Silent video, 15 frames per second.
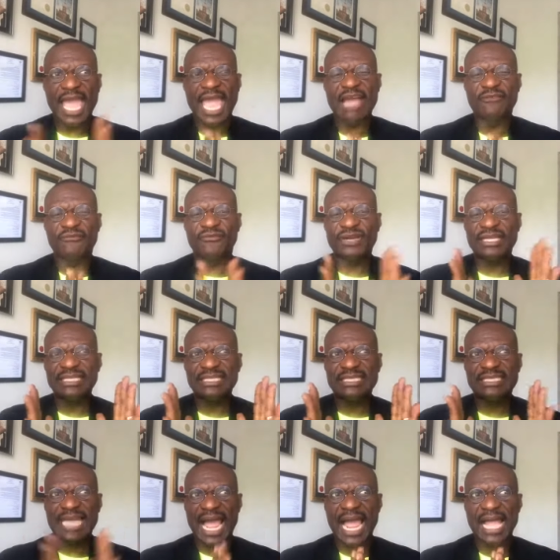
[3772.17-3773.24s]
Every
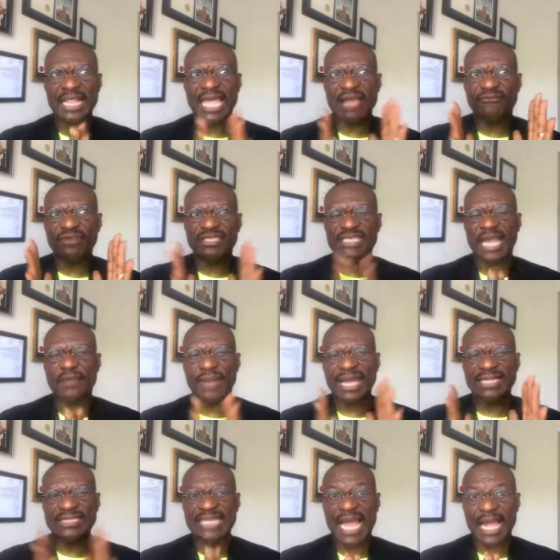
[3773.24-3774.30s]
dial, every time
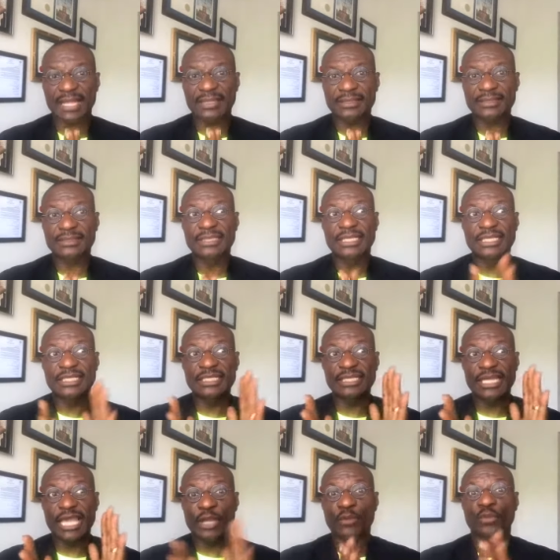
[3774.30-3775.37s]
I dial,
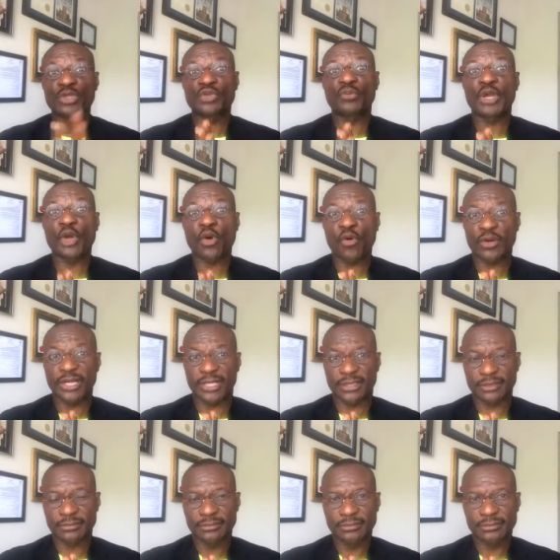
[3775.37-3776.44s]
it was
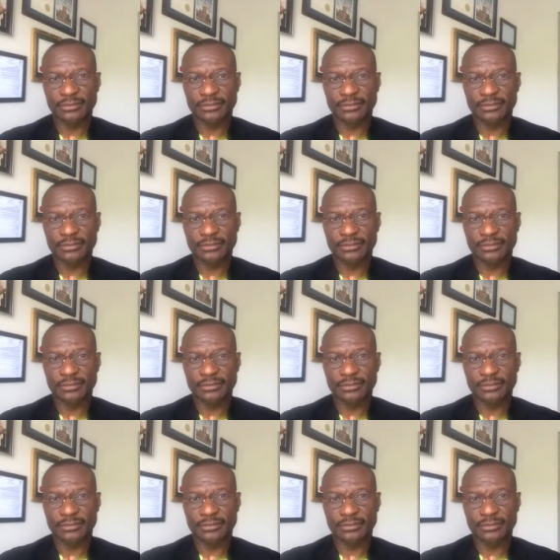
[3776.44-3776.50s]
recorded.